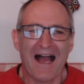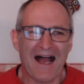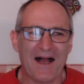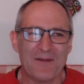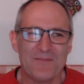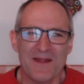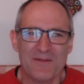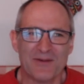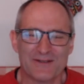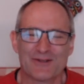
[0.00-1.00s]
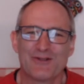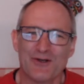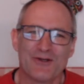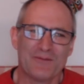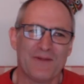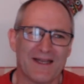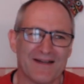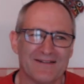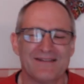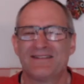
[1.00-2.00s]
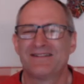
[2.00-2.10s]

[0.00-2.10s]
But to cook a meal,